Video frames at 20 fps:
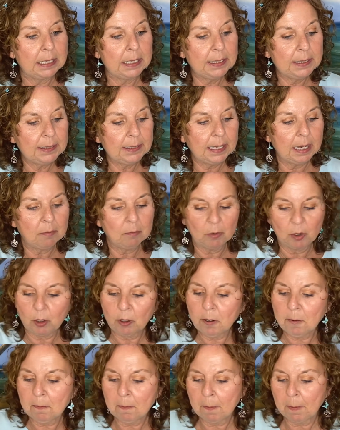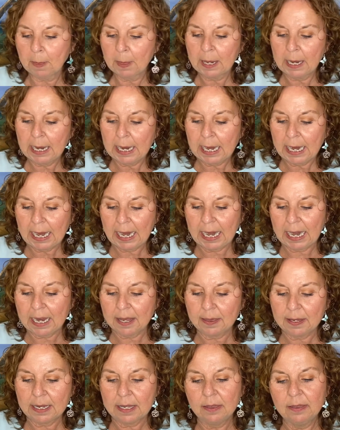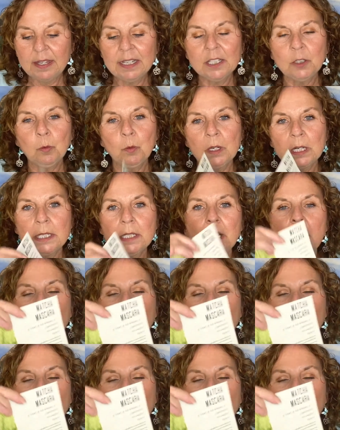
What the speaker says: the summer. And then this one